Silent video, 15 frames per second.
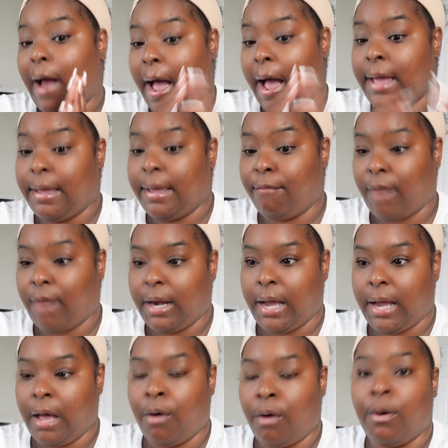I am right
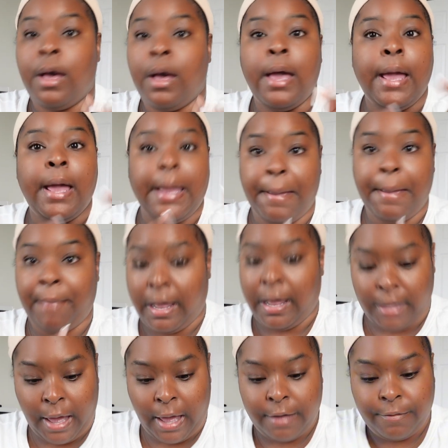now in my
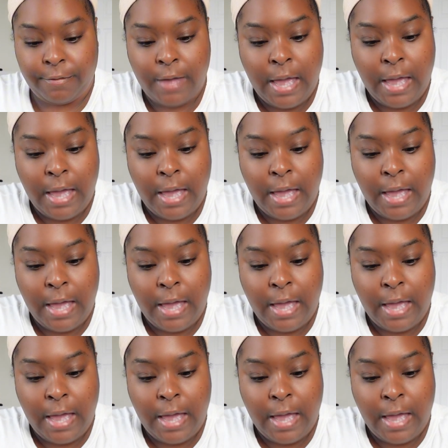life.